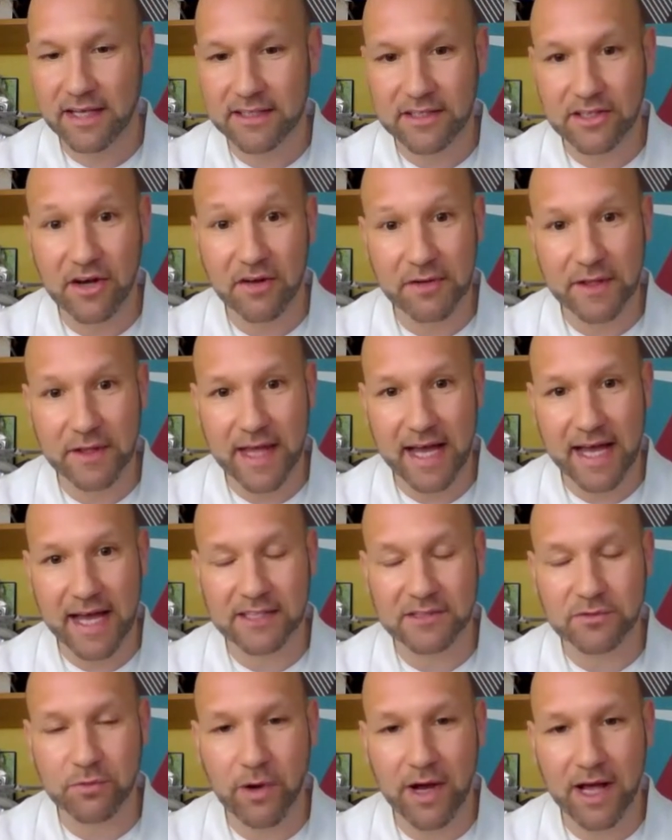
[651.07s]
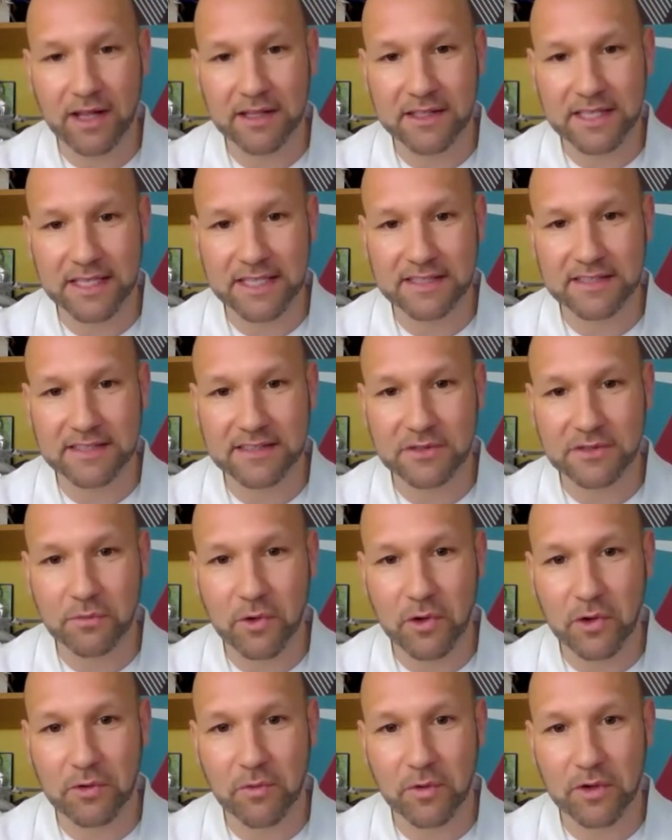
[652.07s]
cover that as well, and listen to
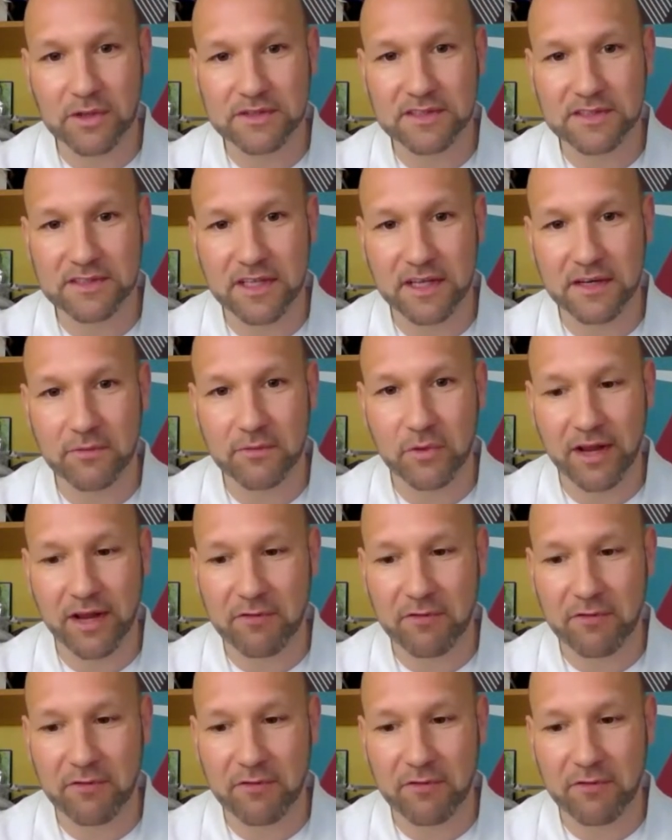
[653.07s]
what